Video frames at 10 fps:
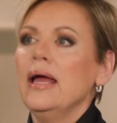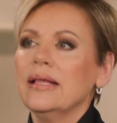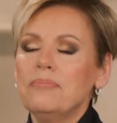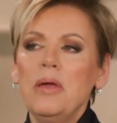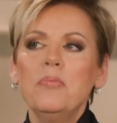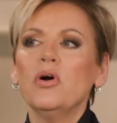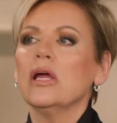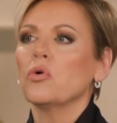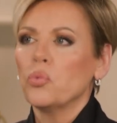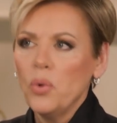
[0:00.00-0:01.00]
And people
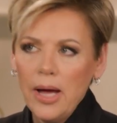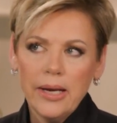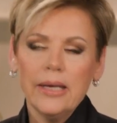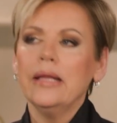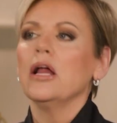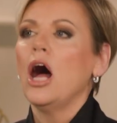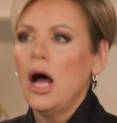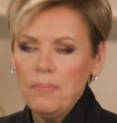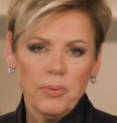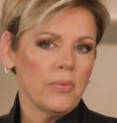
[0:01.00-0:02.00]
get rutted in
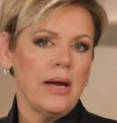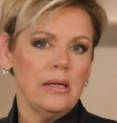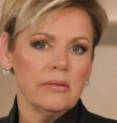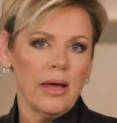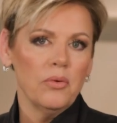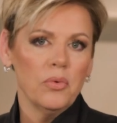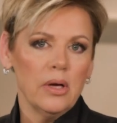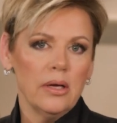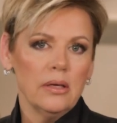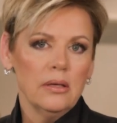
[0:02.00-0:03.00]
operating that
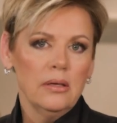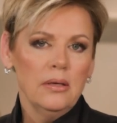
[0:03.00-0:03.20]
way.